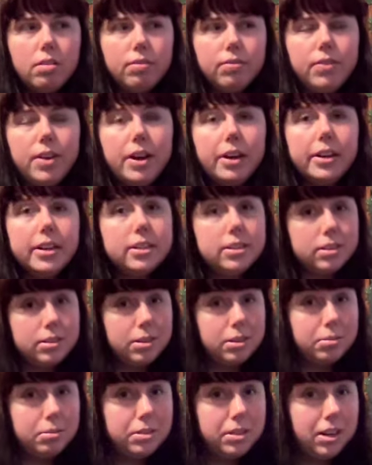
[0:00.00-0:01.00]
fairies
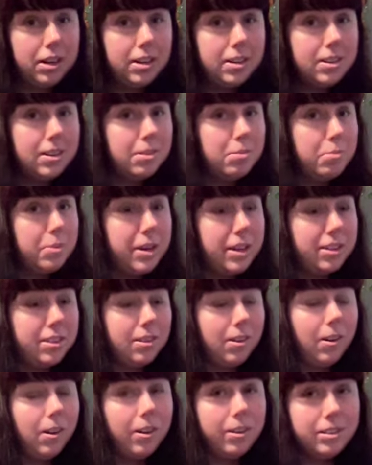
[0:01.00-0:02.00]
associated with
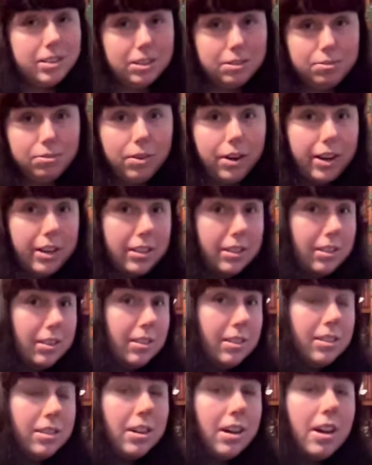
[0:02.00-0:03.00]
all
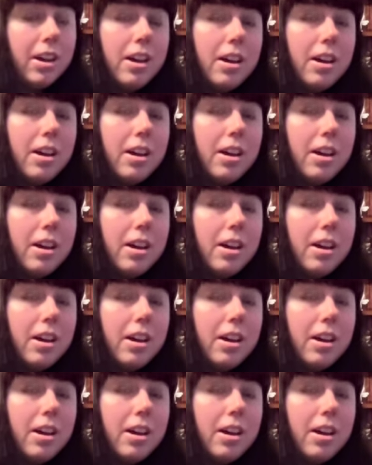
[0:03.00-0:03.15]
different